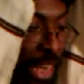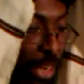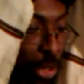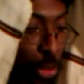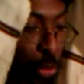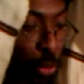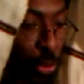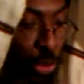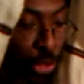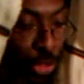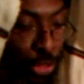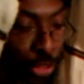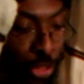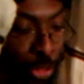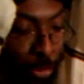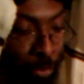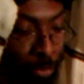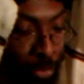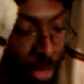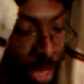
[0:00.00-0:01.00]
worship
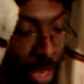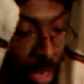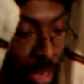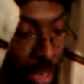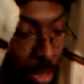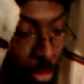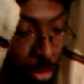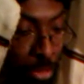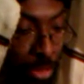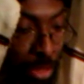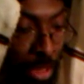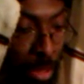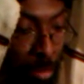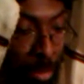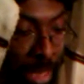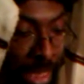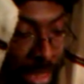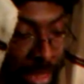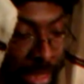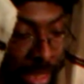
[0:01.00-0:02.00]
of the
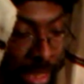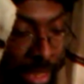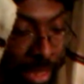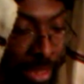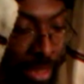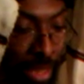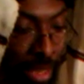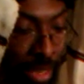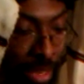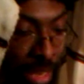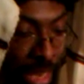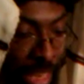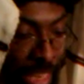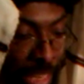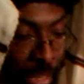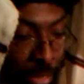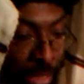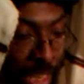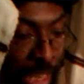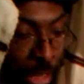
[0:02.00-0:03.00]
Beta Israel.
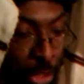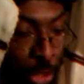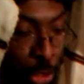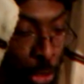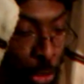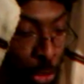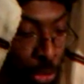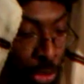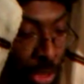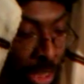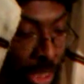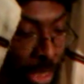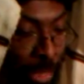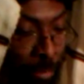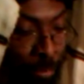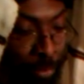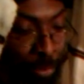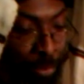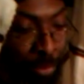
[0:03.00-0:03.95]
Now, usually